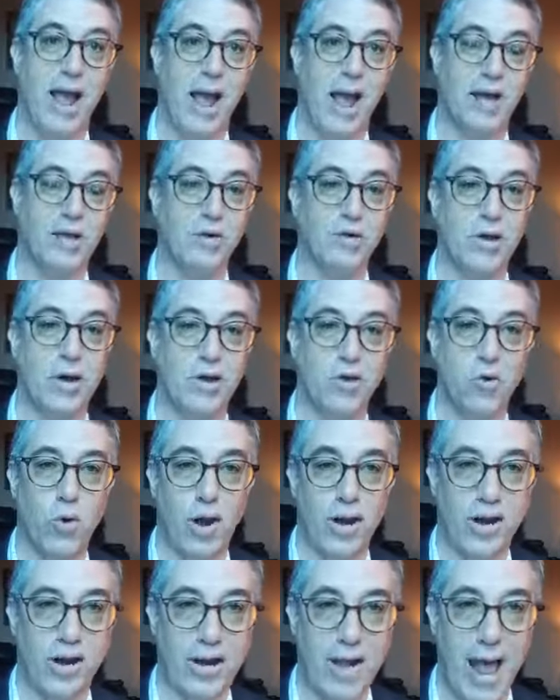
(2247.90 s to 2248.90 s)
and you can
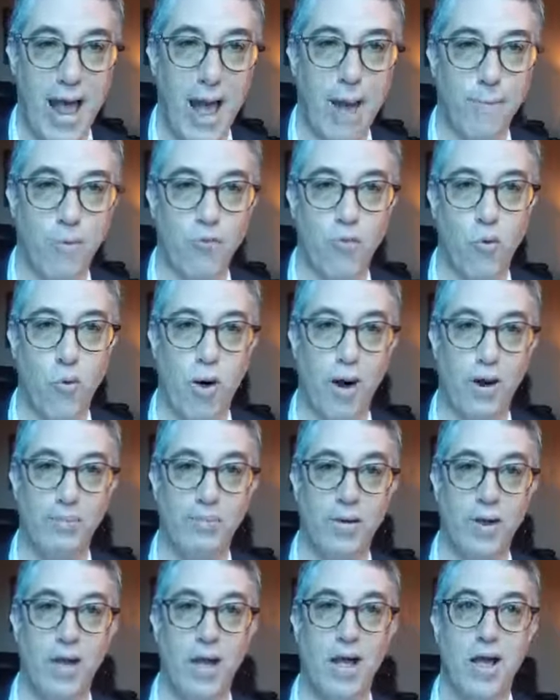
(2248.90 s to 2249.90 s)
create an app for it,
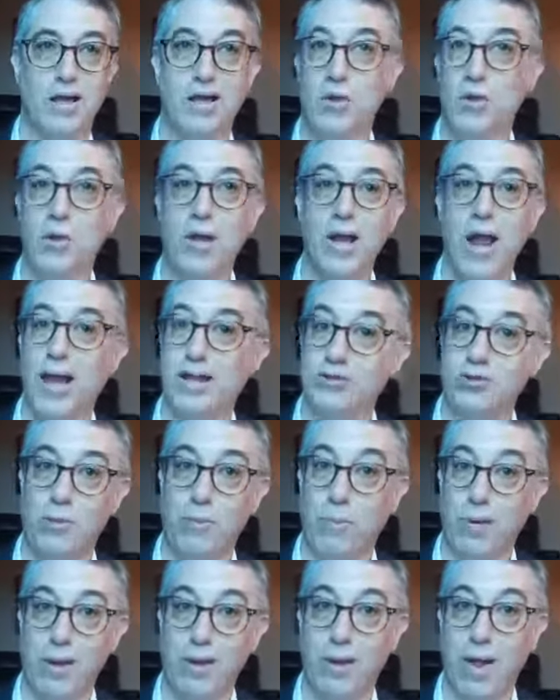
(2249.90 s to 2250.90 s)
you could actually
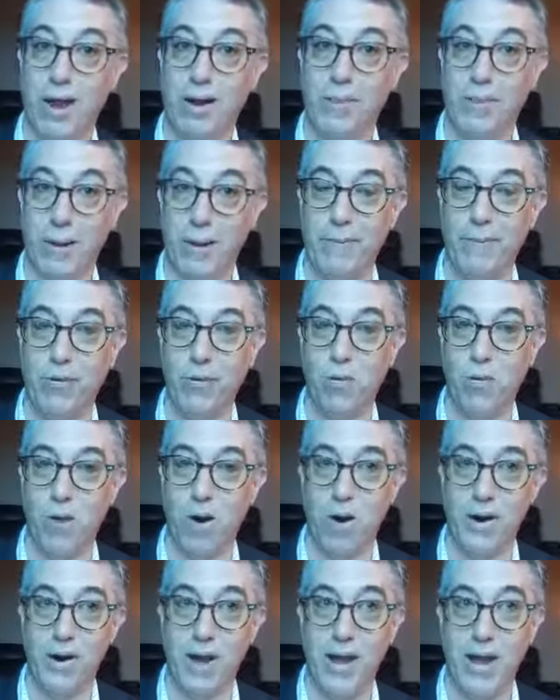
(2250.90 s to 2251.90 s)
put a lot of people to
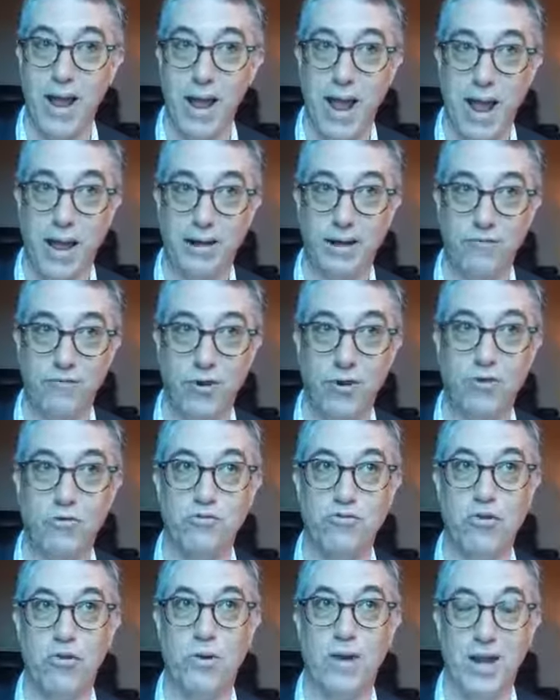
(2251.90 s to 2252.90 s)
work. And if
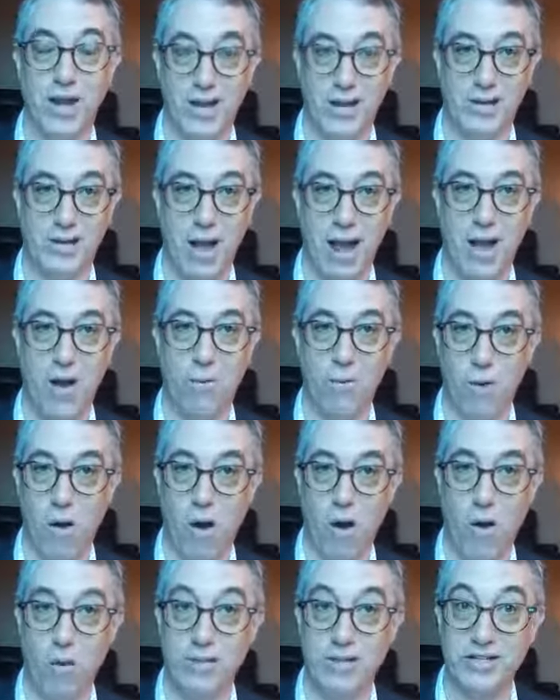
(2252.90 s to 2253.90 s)
you're doing it now while
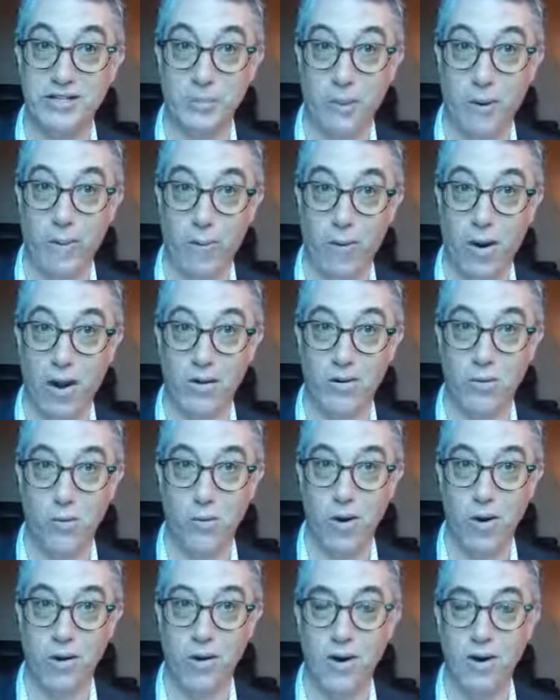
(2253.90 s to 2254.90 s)
all these people are out of
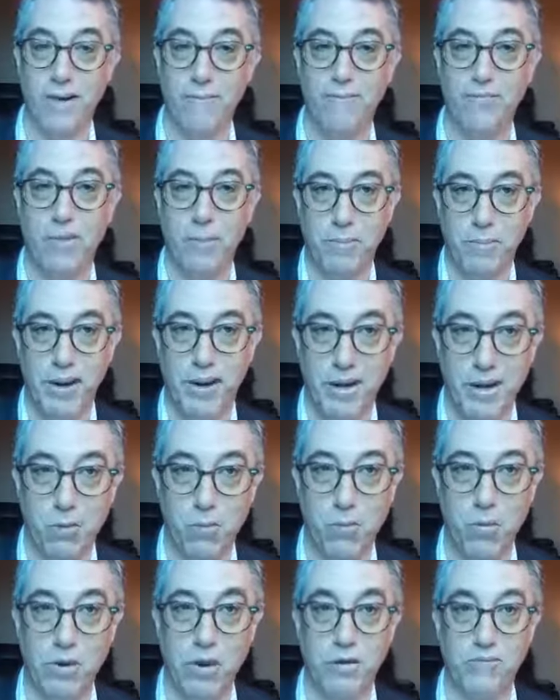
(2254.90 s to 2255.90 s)
work, the media
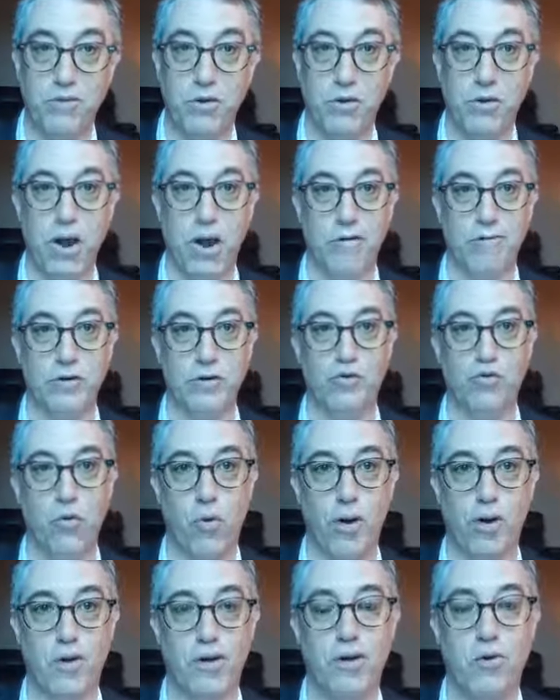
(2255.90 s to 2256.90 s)
will give you coverage
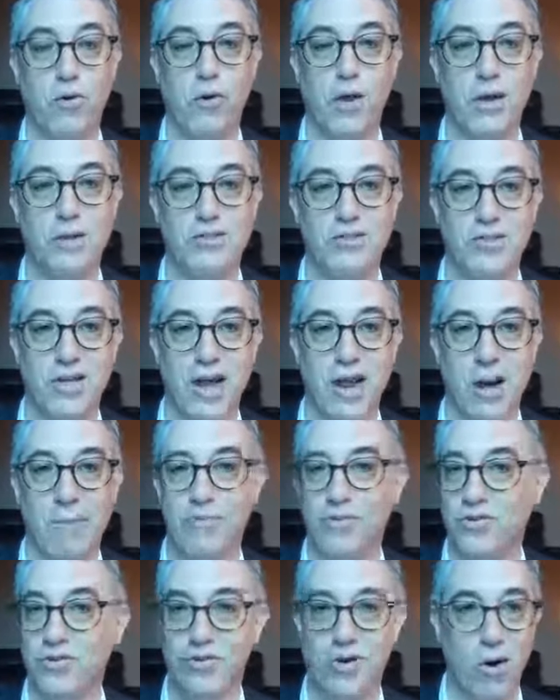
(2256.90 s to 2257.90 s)
for it. You can say,
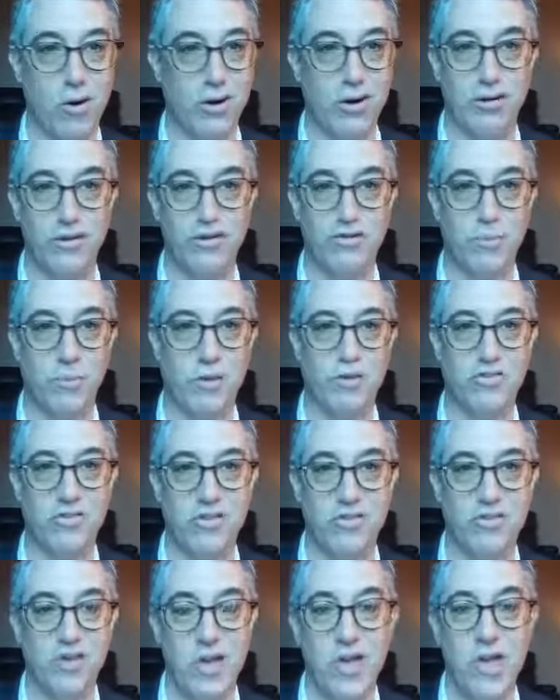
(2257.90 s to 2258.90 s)
I'm starting this
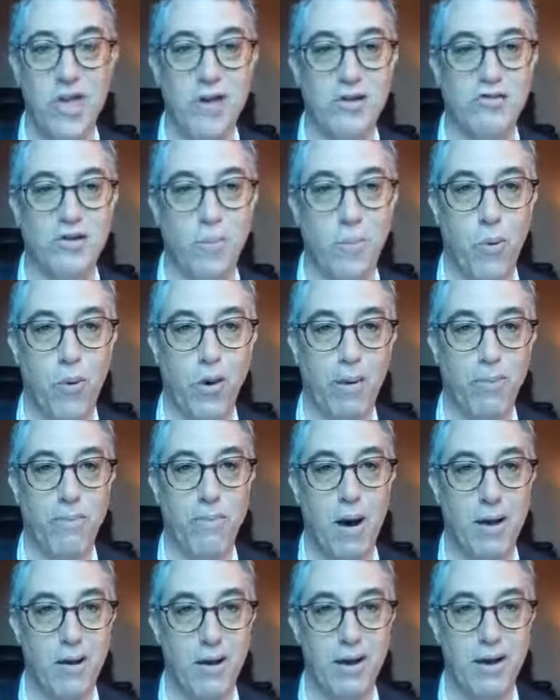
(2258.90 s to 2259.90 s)
business to put
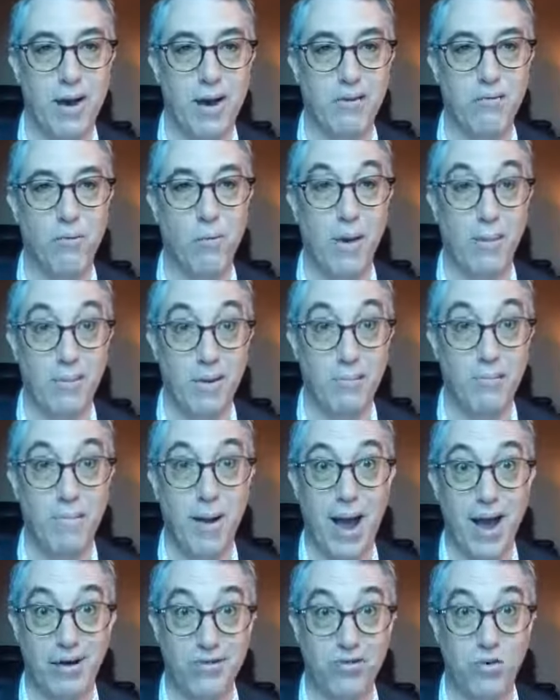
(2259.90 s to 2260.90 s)
American women
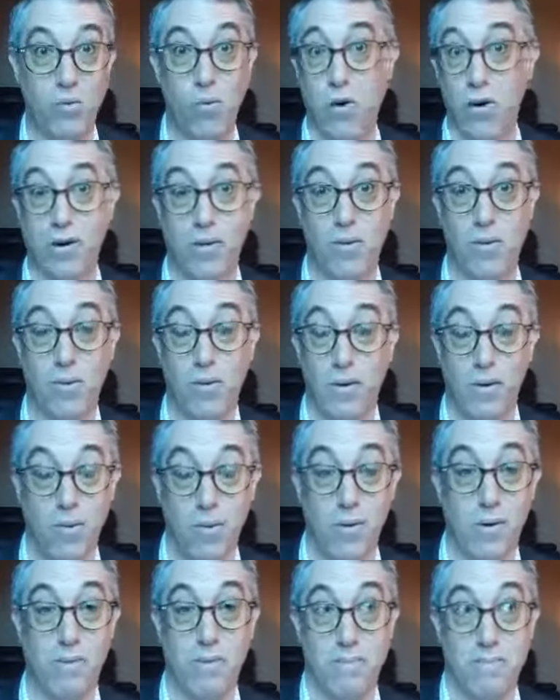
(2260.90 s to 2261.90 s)
back to work or,
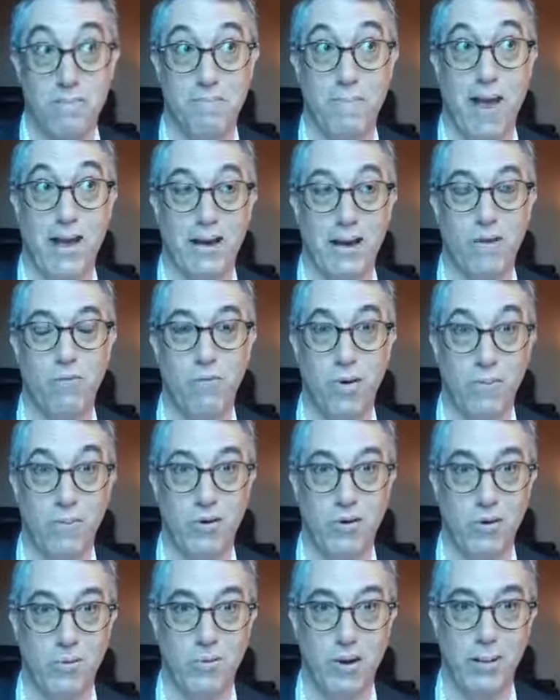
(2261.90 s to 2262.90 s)
or men and
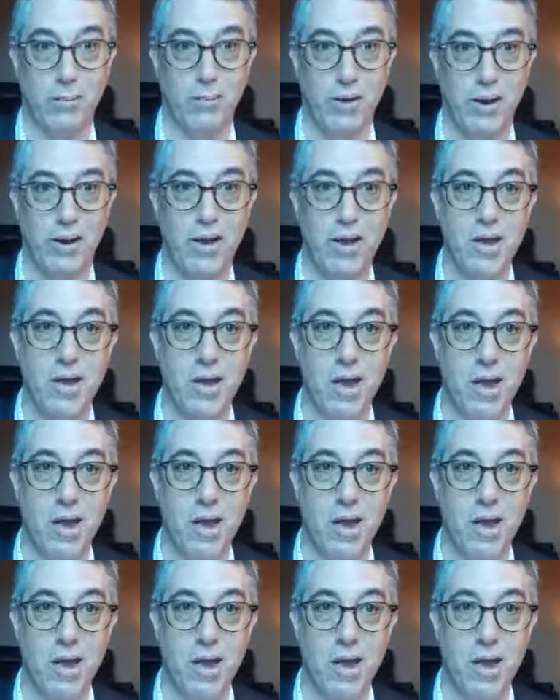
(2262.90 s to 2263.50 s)
women who might be